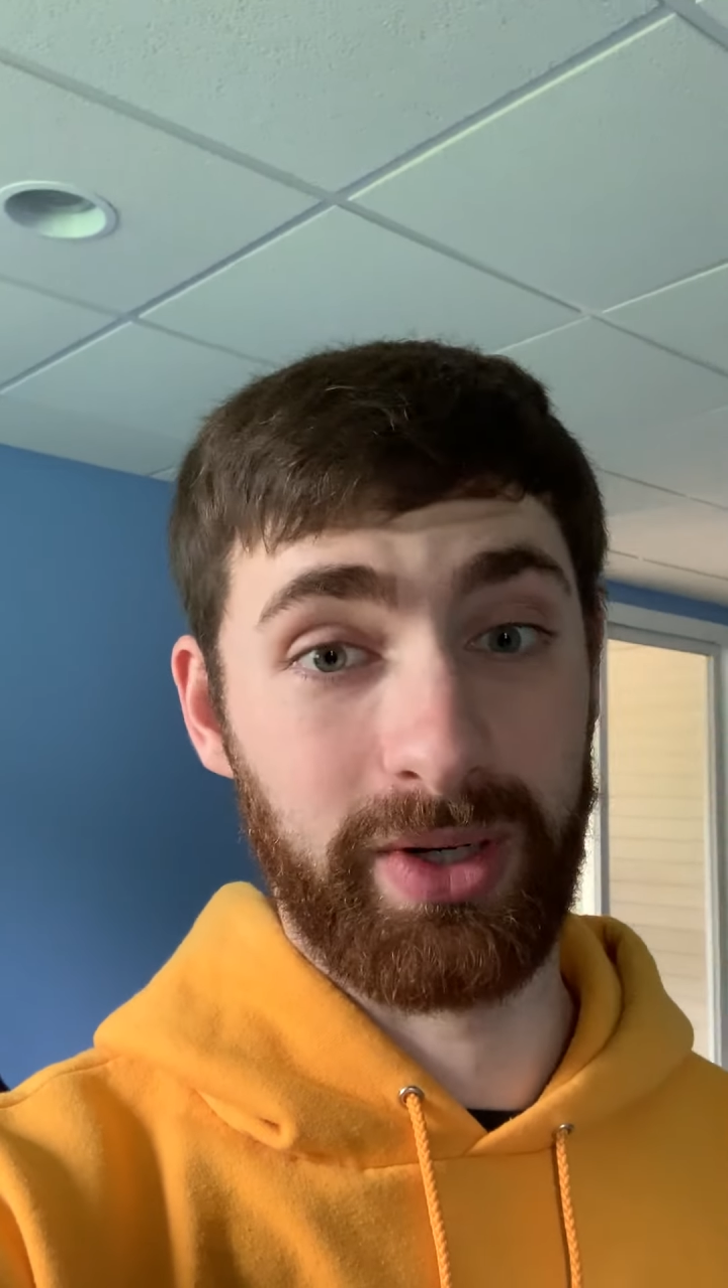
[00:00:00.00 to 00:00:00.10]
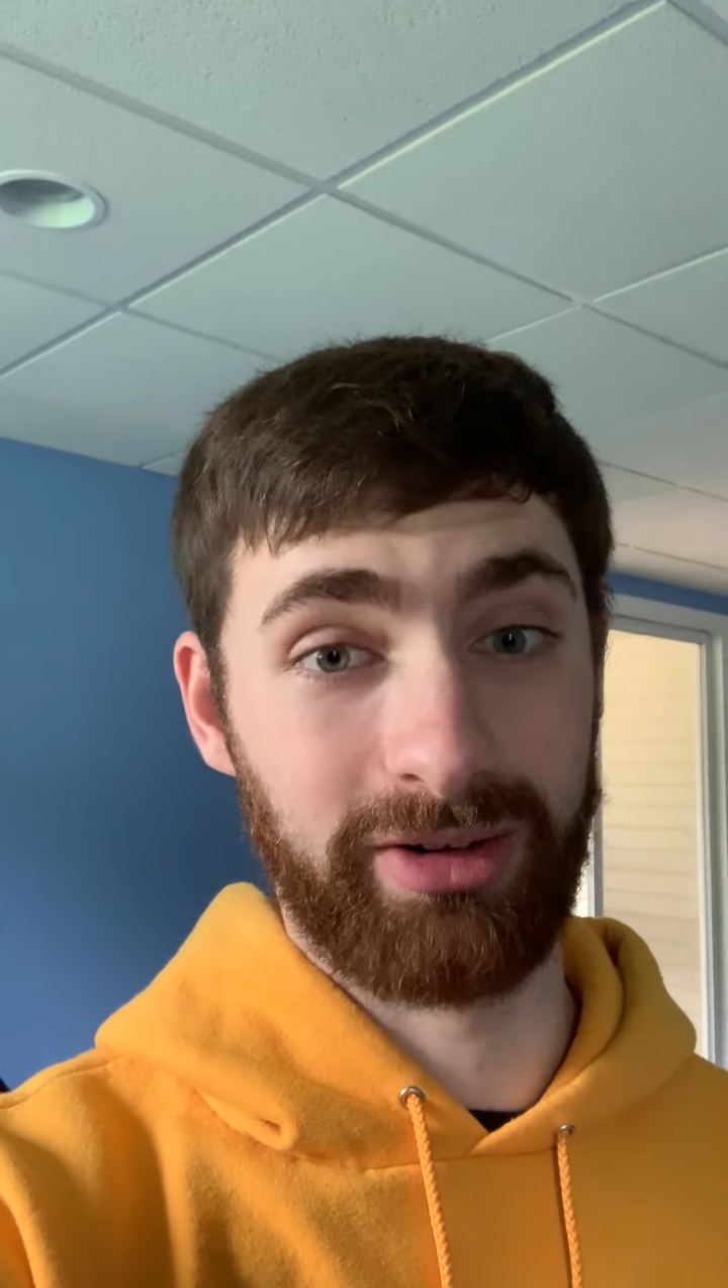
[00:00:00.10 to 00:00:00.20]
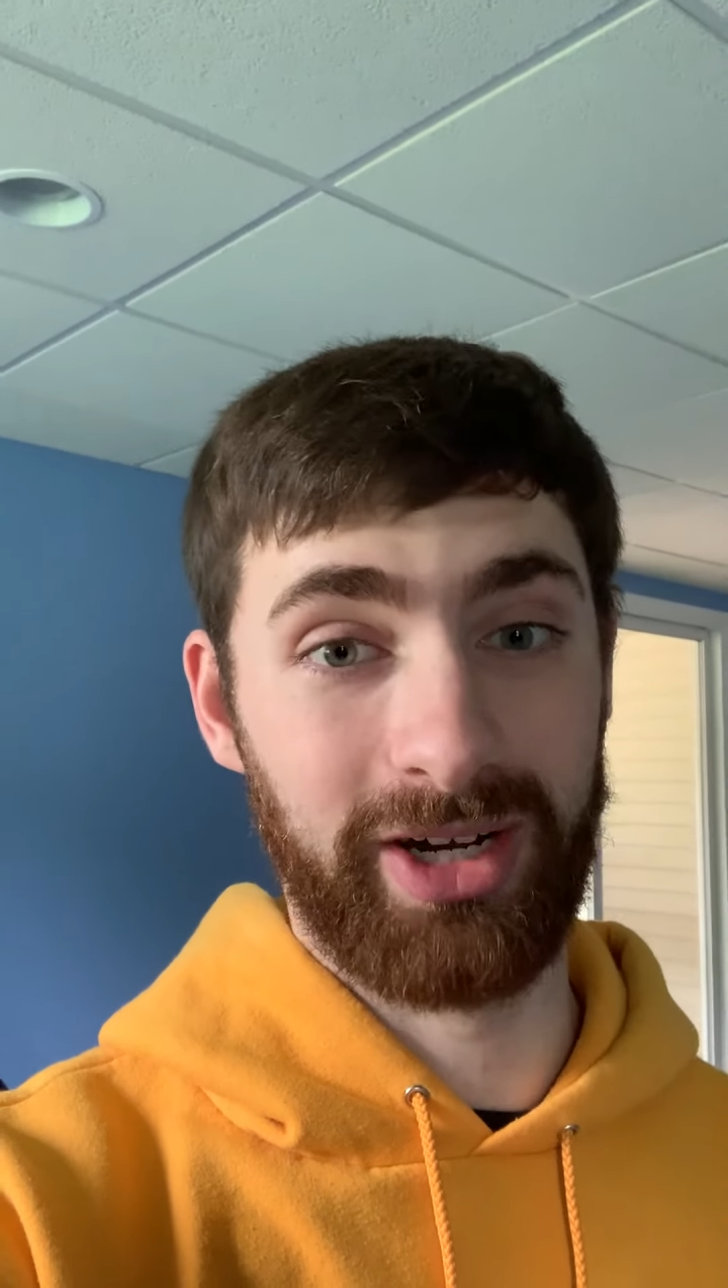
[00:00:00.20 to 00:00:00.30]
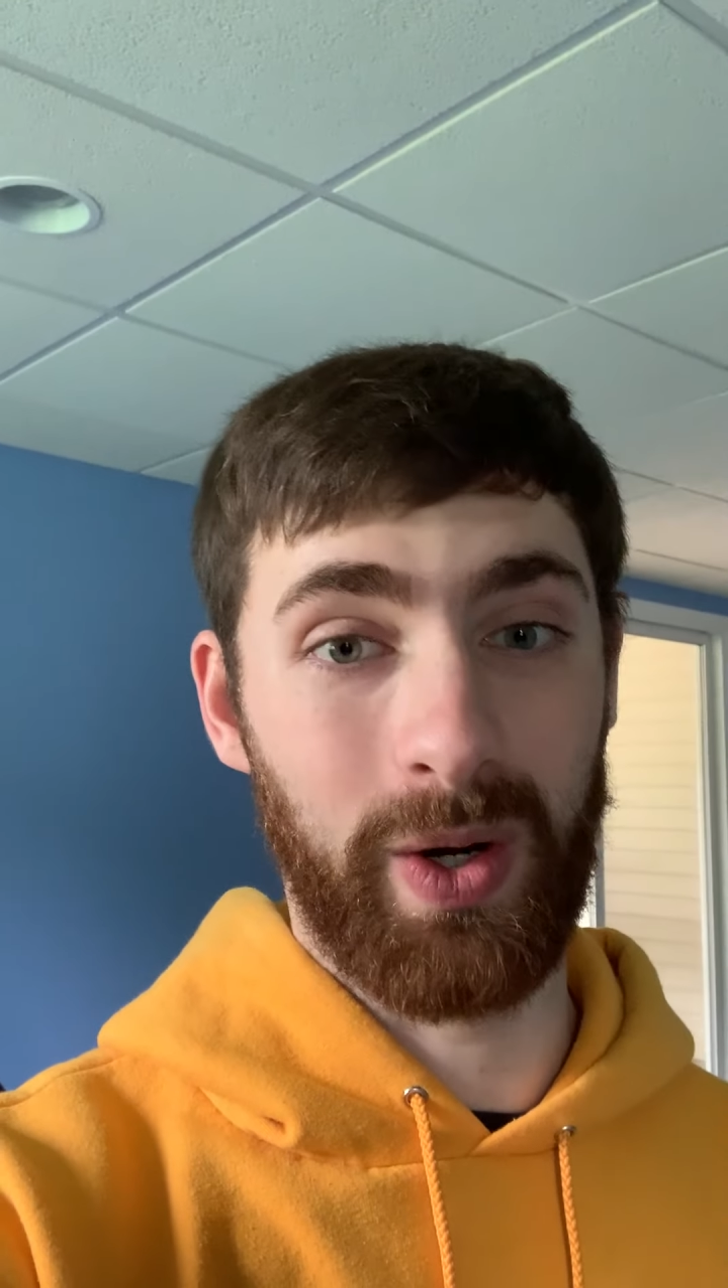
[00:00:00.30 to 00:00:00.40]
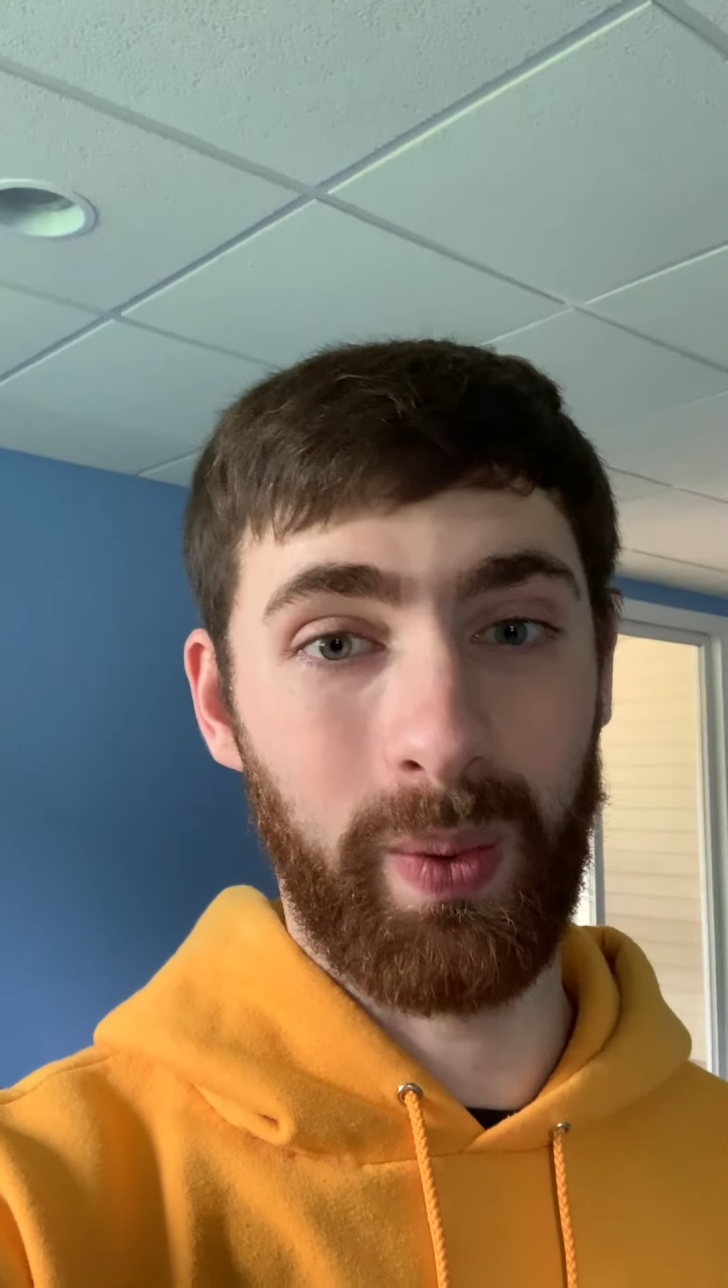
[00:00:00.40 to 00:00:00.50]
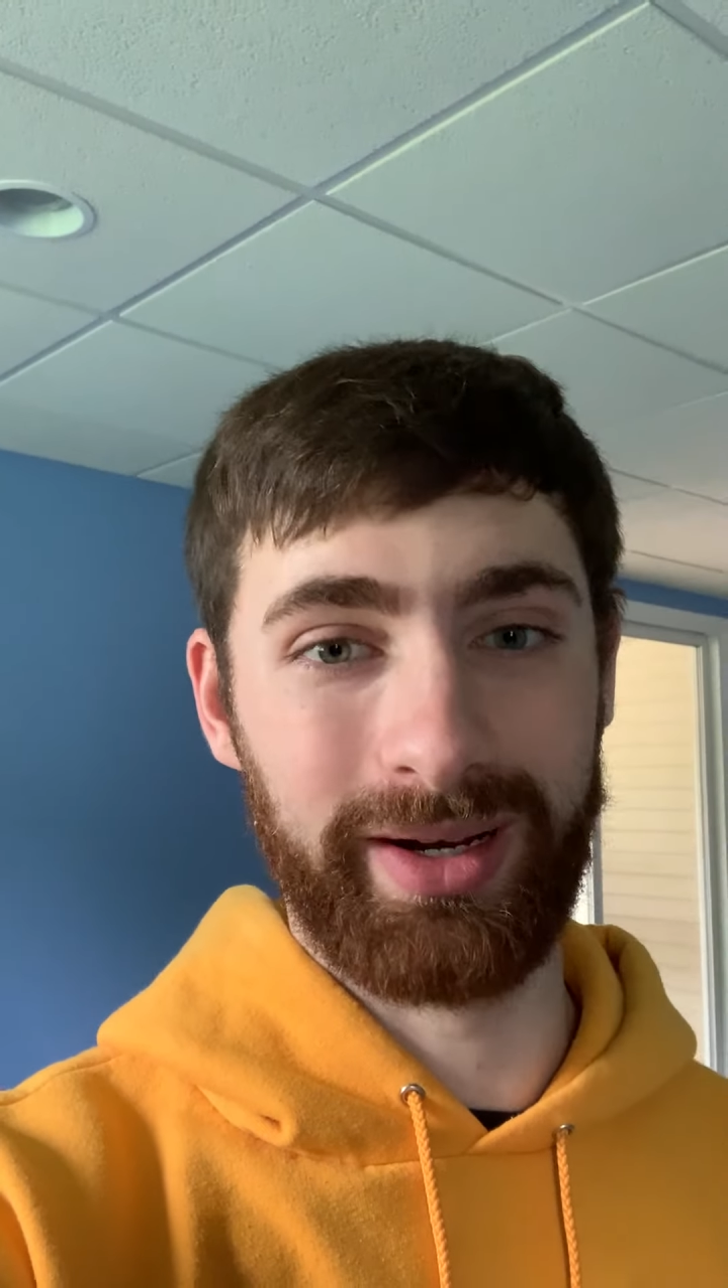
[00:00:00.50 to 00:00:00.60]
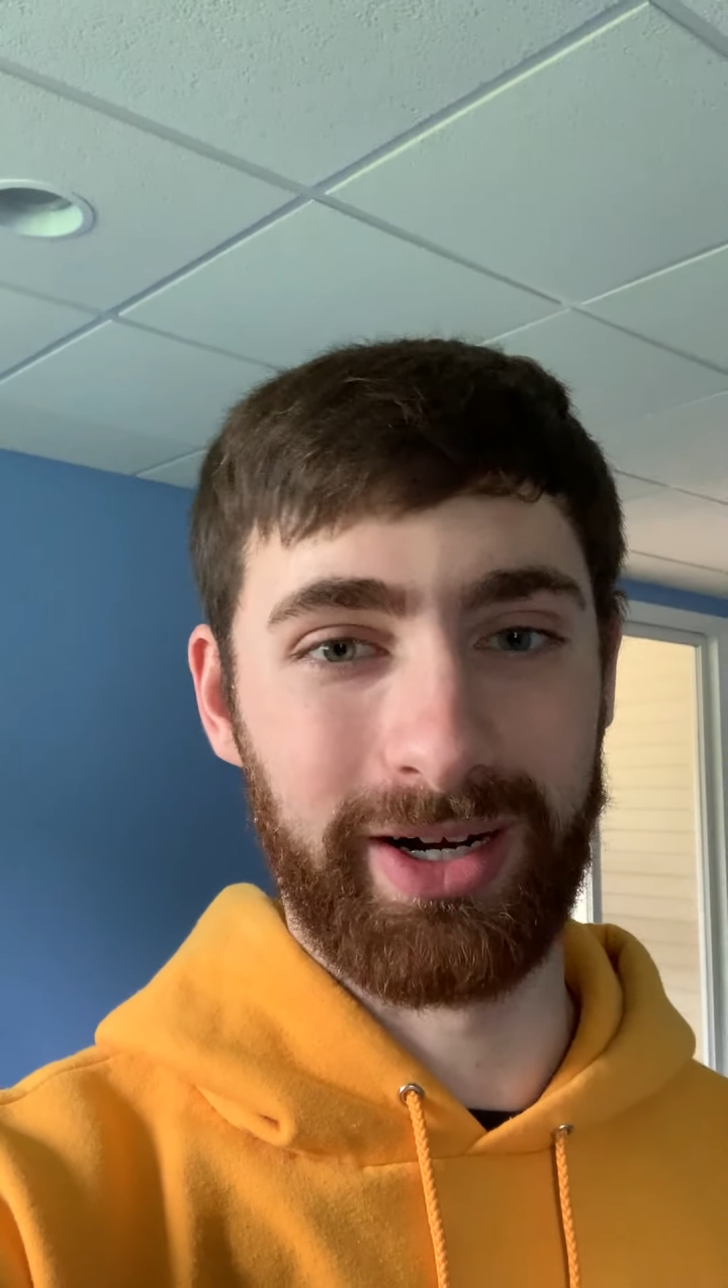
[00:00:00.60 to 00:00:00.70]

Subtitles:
don't know what